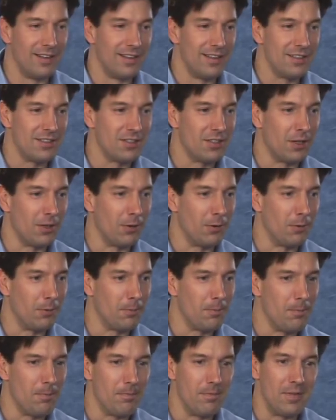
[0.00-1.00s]

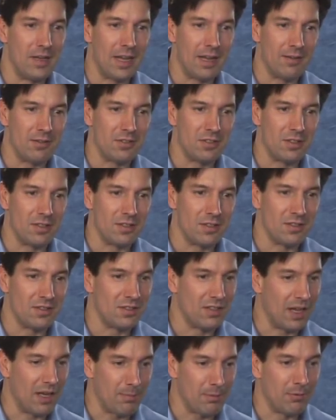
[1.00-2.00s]
So Dave's
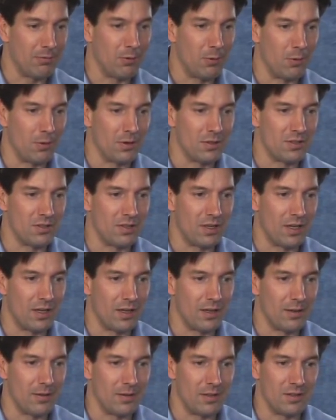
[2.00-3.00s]
step, of course,
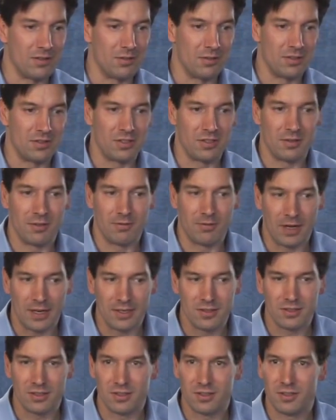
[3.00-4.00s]
uh, is
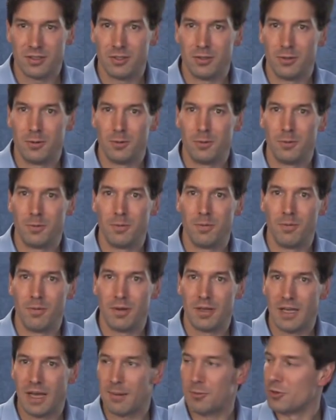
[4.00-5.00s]
advice is to
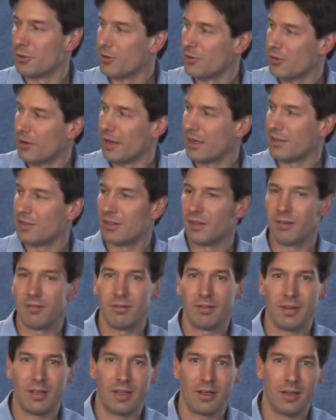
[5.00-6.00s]
capture a trace
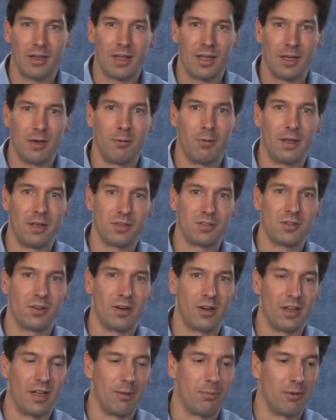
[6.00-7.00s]
of AOL
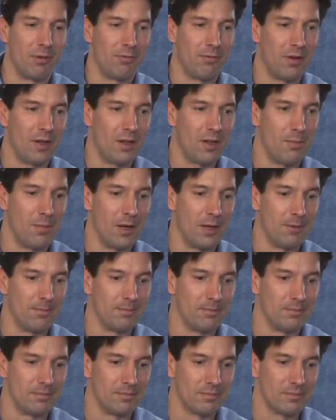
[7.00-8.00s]
starting up with FileMon.
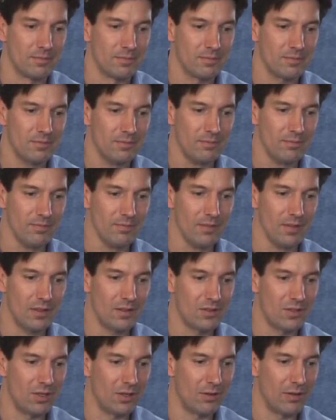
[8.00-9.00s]

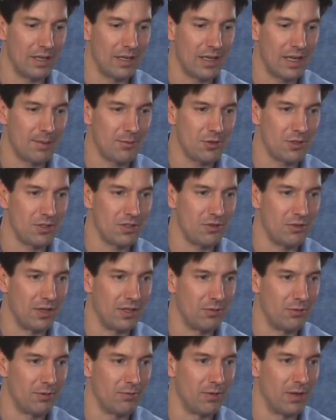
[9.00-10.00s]
So they capture a
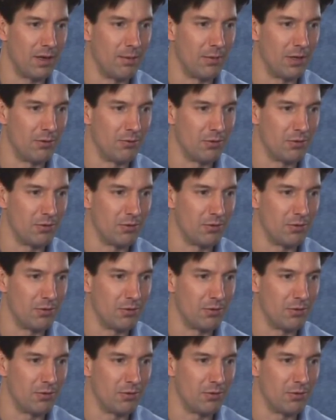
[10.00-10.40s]
trace with FileMon,